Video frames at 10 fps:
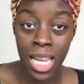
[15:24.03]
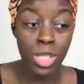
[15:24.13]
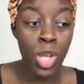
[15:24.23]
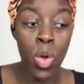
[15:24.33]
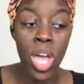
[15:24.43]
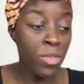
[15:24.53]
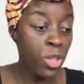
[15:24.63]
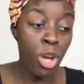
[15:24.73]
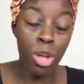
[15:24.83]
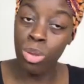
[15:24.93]
So if you
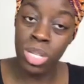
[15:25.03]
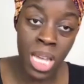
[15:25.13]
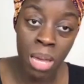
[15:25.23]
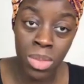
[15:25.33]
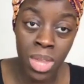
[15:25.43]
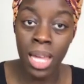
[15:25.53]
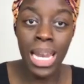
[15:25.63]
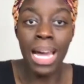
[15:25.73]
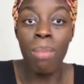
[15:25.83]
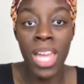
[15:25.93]
go through the same thing,
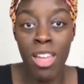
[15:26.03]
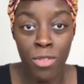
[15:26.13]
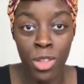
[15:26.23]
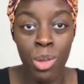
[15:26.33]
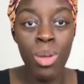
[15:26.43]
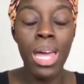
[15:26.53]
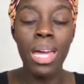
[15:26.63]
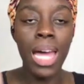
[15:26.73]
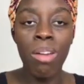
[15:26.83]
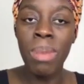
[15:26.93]
like I'm here for you.
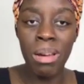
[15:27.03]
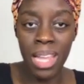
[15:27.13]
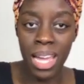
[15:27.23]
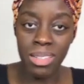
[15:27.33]
How about that?